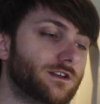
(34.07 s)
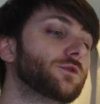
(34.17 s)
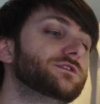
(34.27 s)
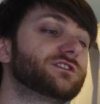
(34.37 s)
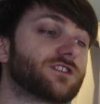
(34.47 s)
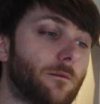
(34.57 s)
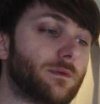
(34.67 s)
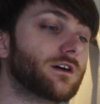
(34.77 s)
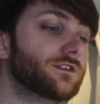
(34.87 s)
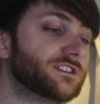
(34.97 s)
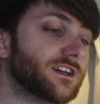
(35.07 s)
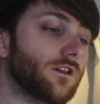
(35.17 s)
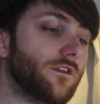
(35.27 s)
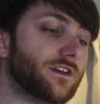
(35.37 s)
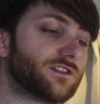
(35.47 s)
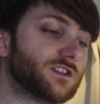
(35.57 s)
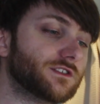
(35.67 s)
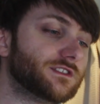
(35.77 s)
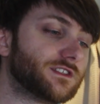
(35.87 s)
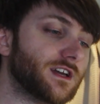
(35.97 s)
Don't stop until the
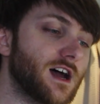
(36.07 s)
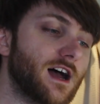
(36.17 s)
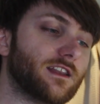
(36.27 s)
suds